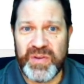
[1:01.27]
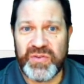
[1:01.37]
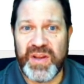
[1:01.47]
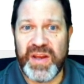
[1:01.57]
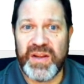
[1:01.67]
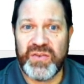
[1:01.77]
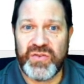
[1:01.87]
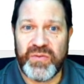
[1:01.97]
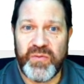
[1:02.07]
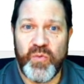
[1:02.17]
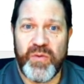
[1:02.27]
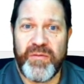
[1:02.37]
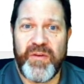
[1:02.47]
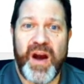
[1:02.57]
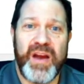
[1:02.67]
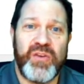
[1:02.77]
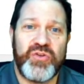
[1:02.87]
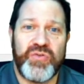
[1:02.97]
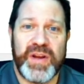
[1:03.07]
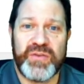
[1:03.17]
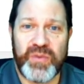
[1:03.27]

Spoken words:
stands for File Transfer